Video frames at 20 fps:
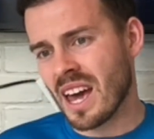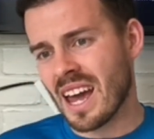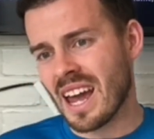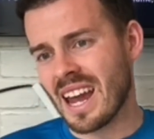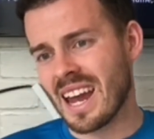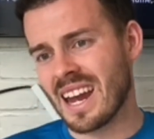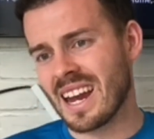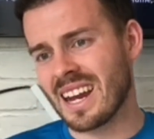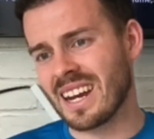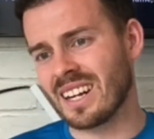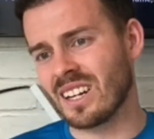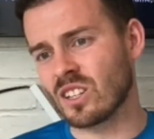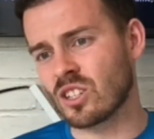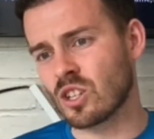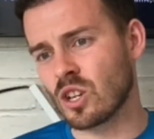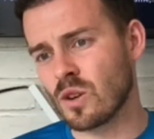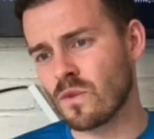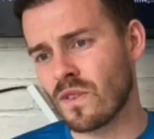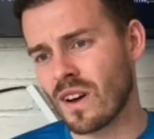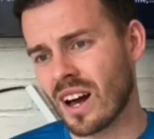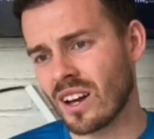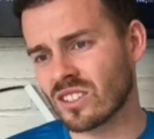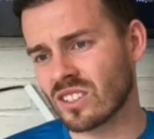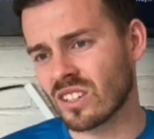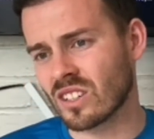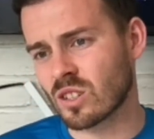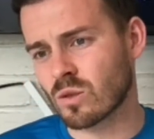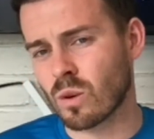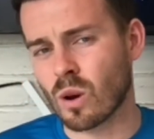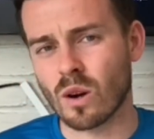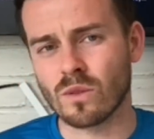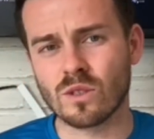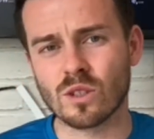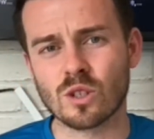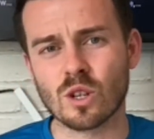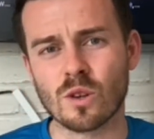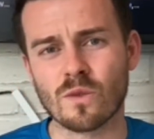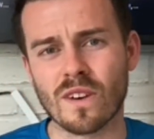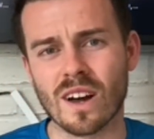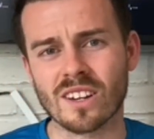In 2012 to
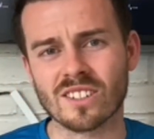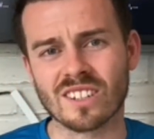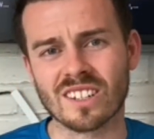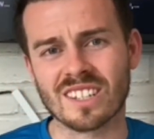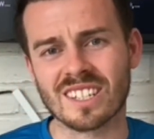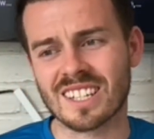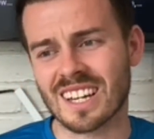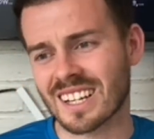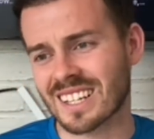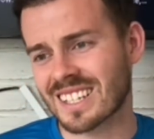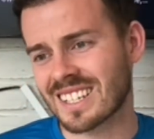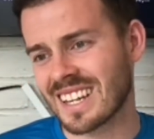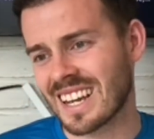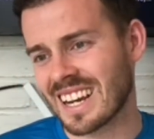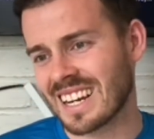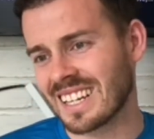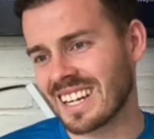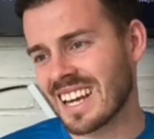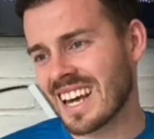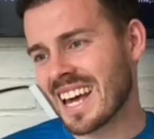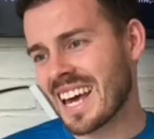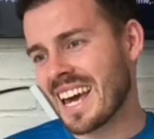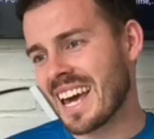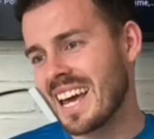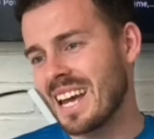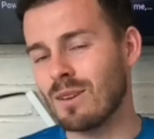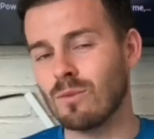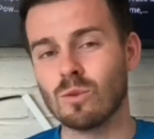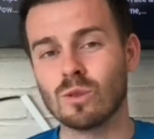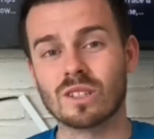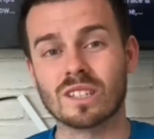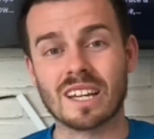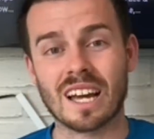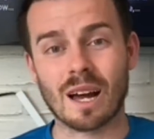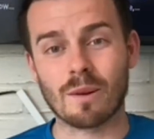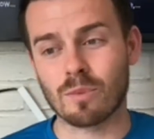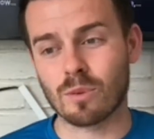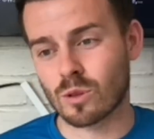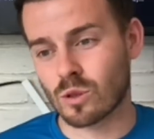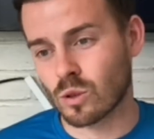2016, it was
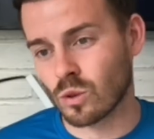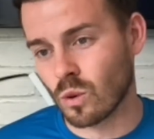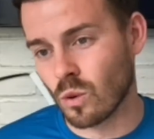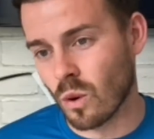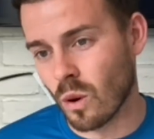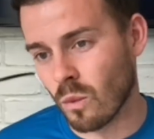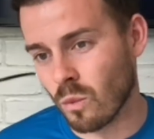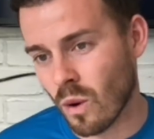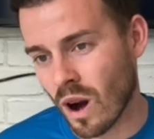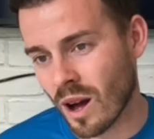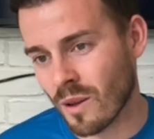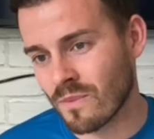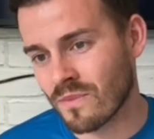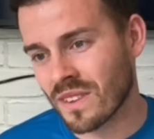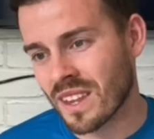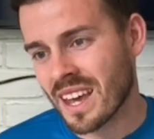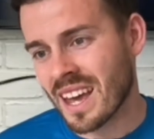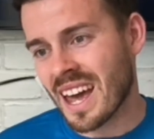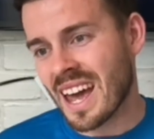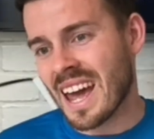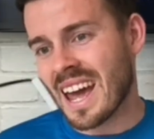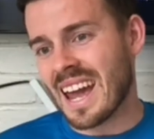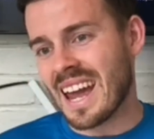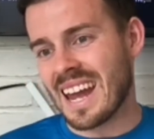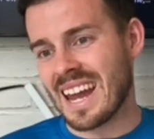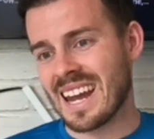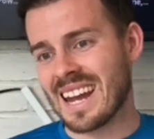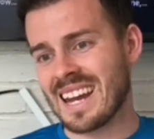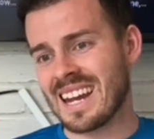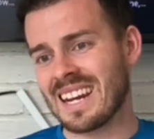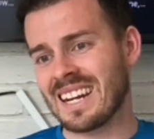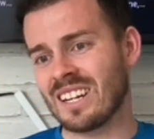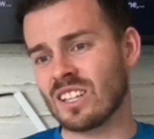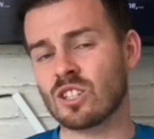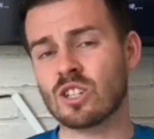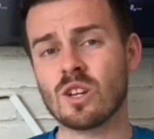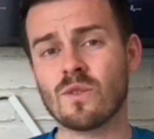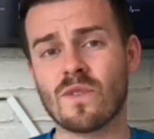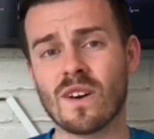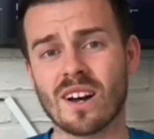Capital One. In
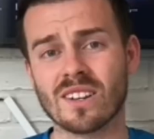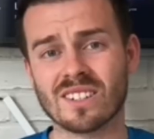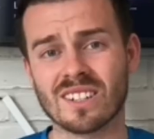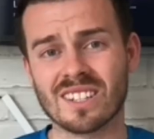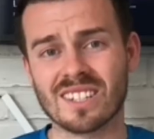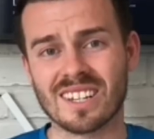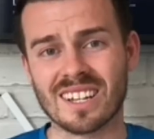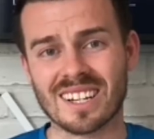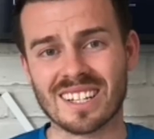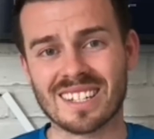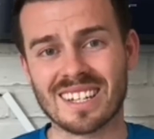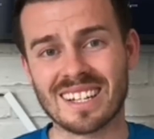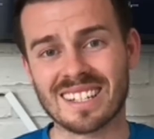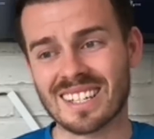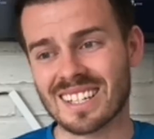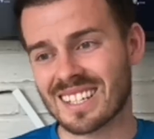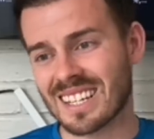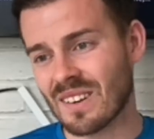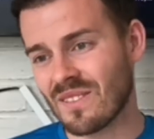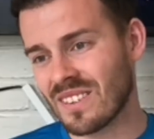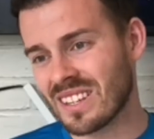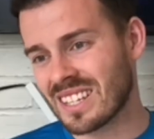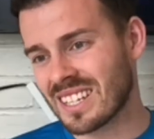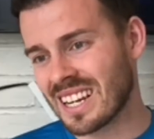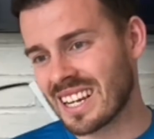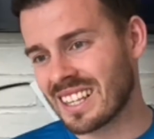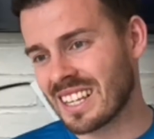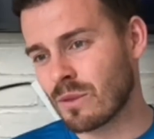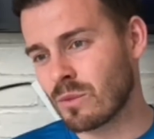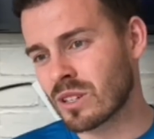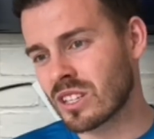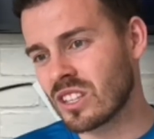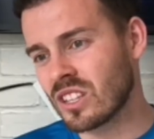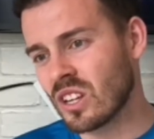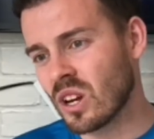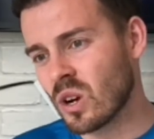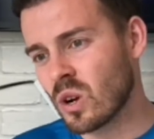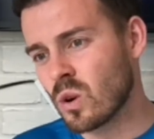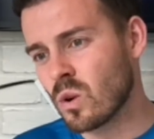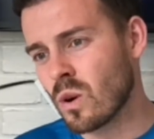2016 to 17, there was
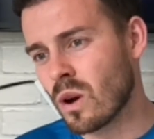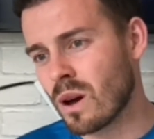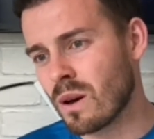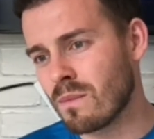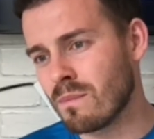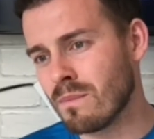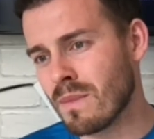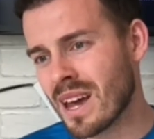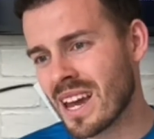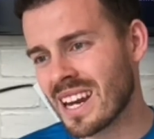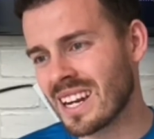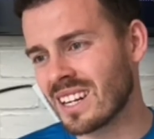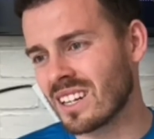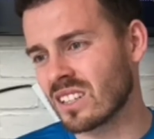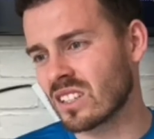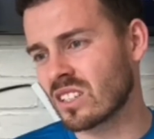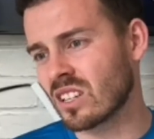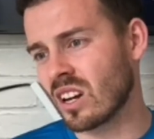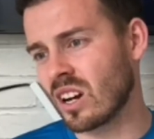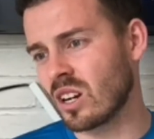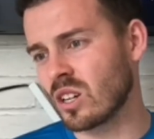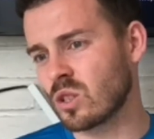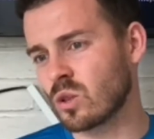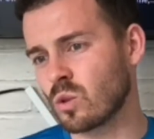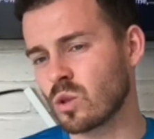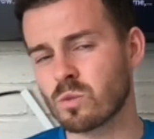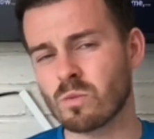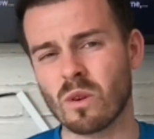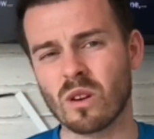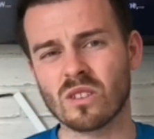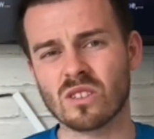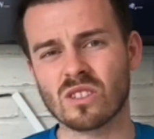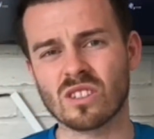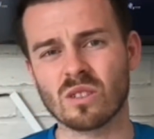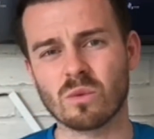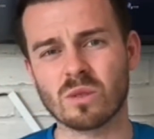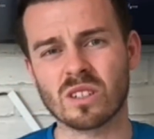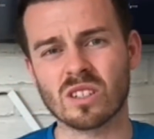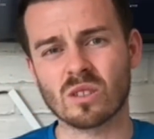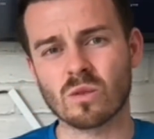no main title sponsor,
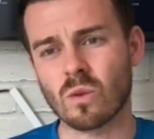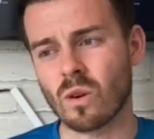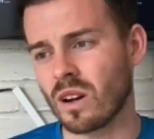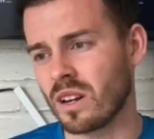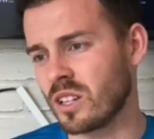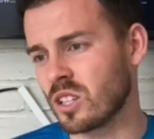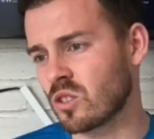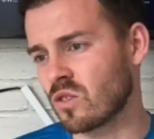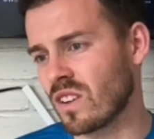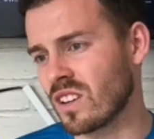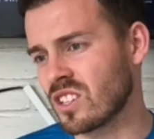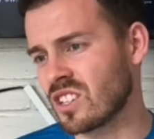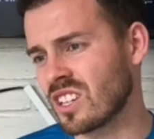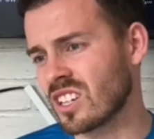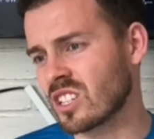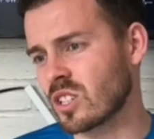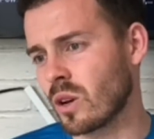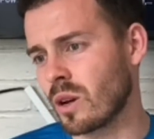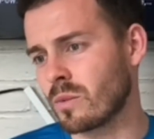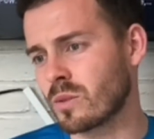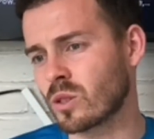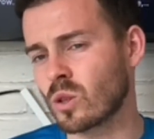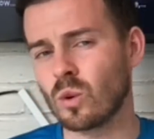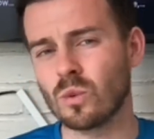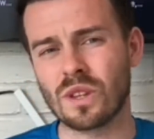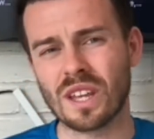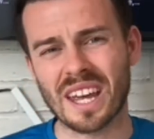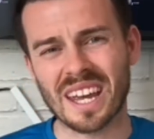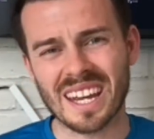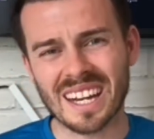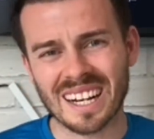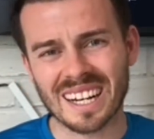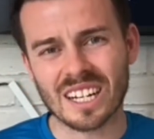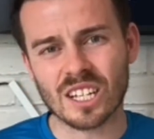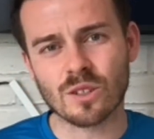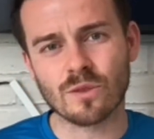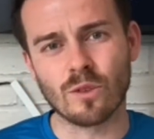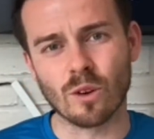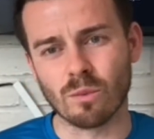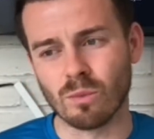which is quite interesting. So it was called the
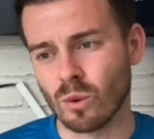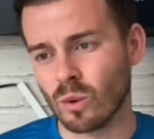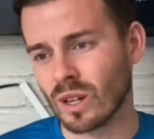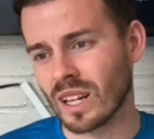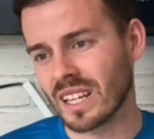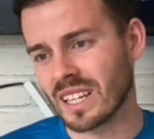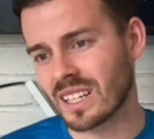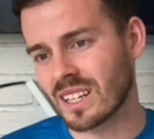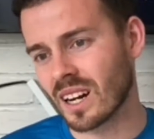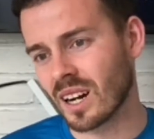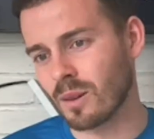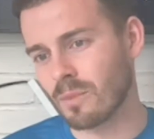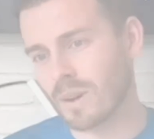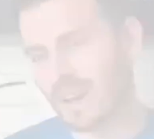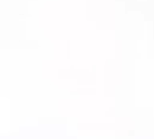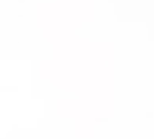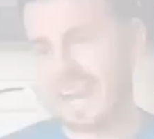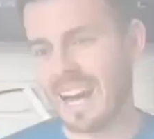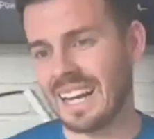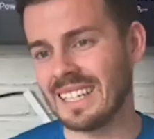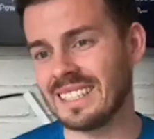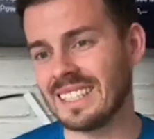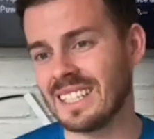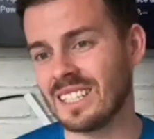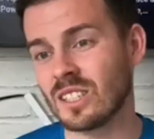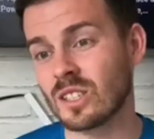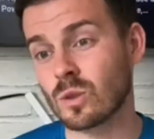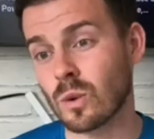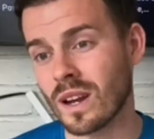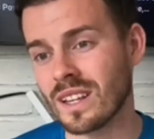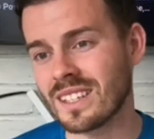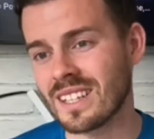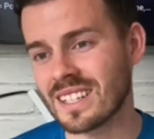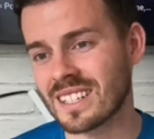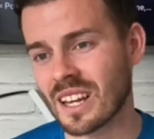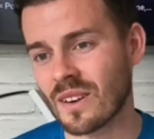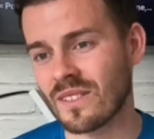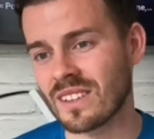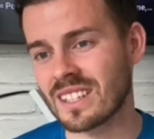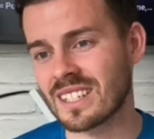English Football League Cup. And in
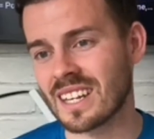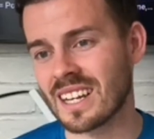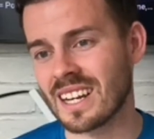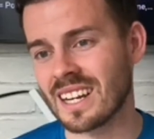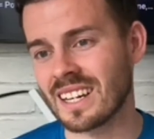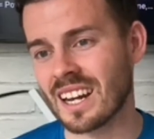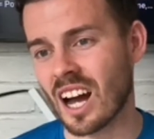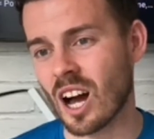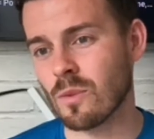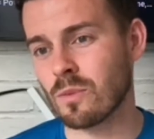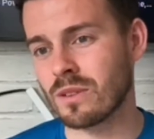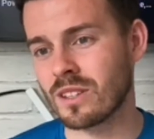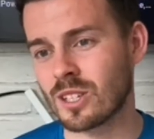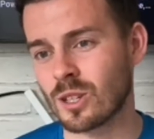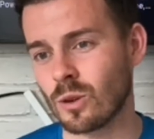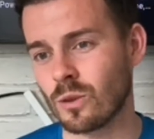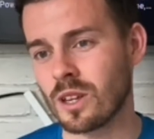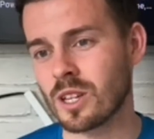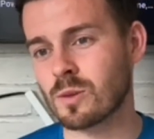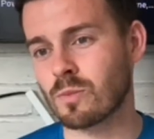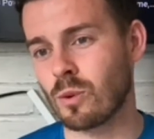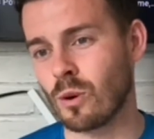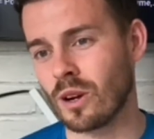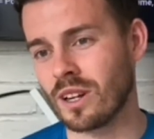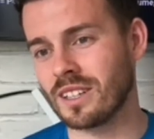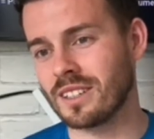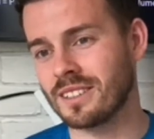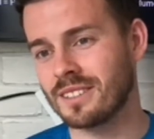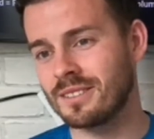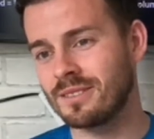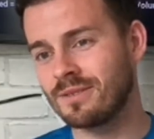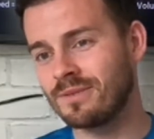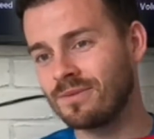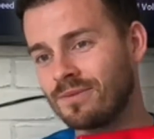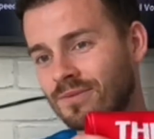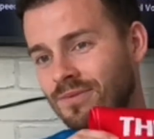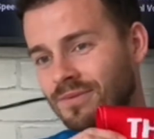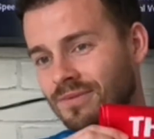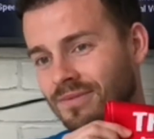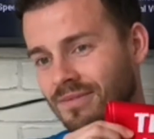2017, up until this point,
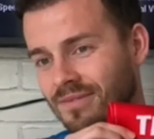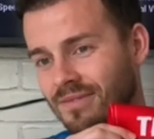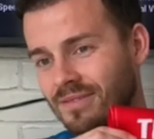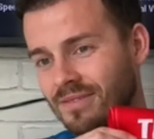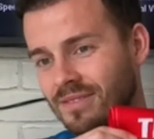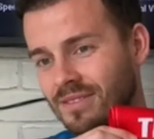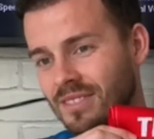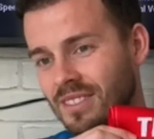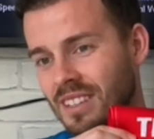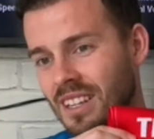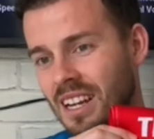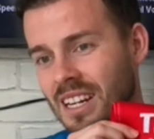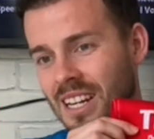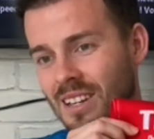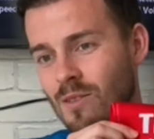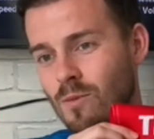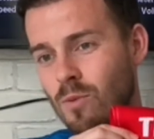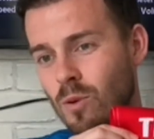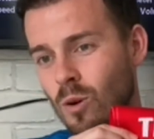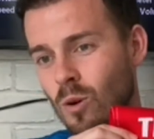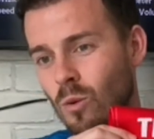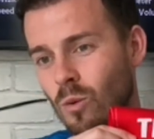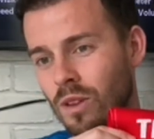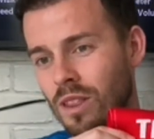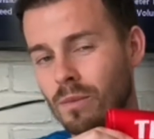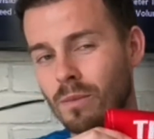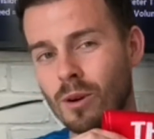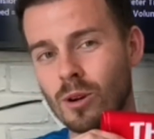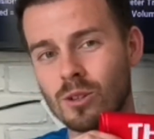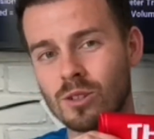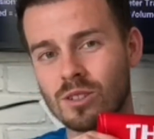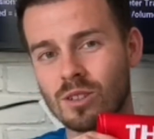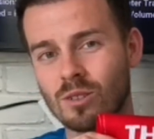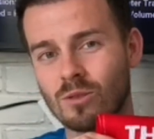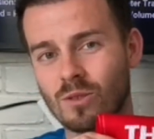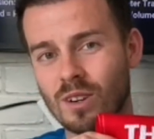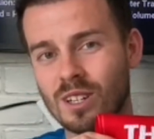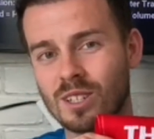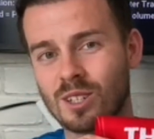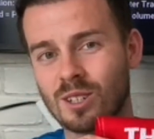Liverpool were the most
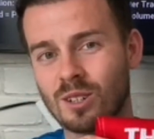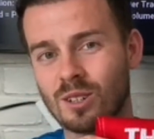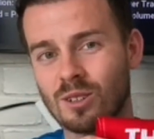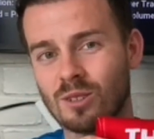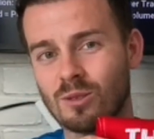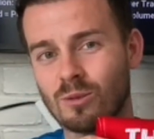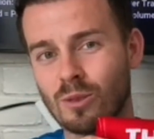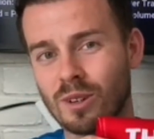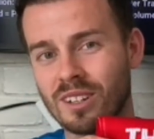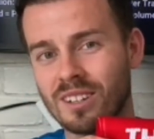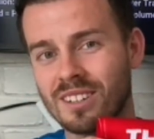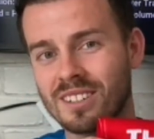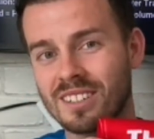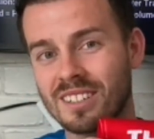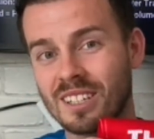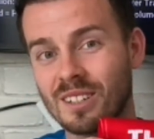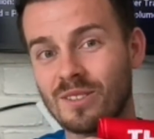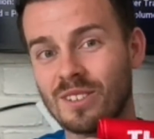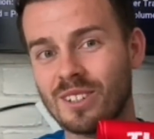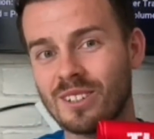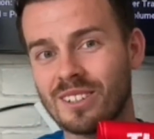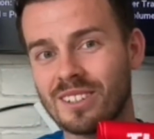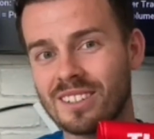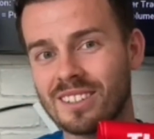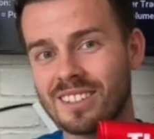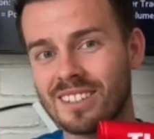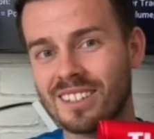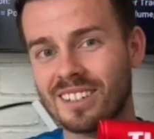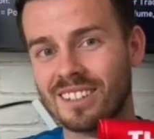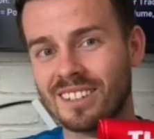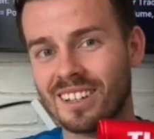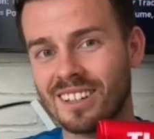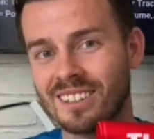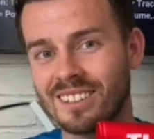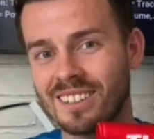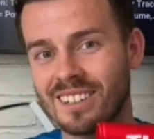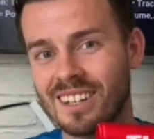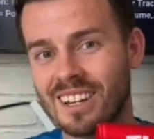recent winners, if you didn't know.